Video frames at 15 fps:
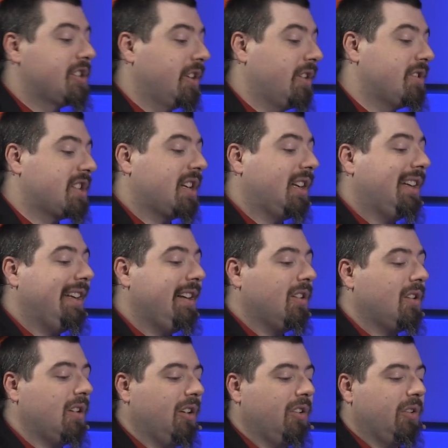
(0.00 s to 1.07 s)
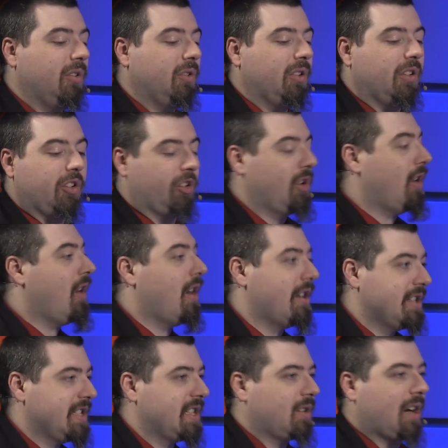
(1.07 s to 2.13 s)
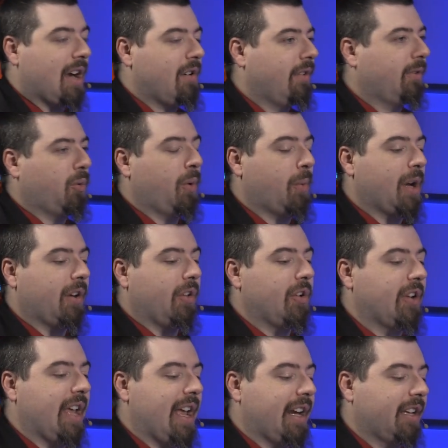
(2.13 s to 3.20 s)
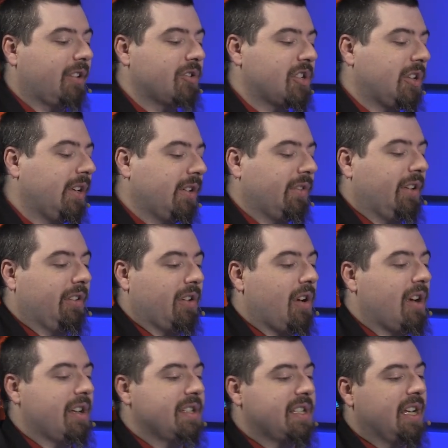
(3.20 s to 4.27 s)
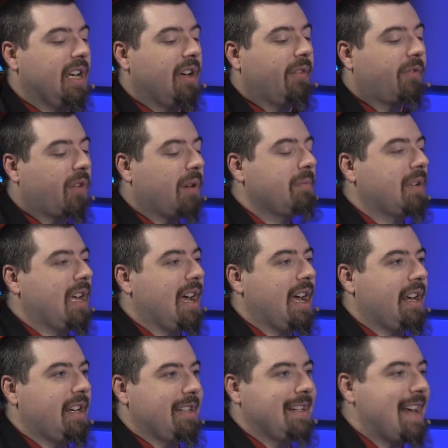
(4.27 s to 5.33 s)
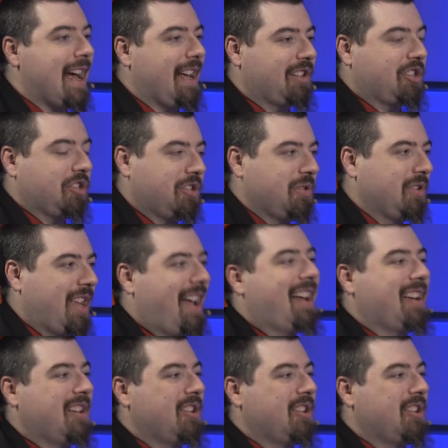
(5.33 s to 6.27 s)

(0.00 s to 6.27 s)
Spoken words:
So there's clear laws, or however we want to look at it, there's clear laws from God not to do that.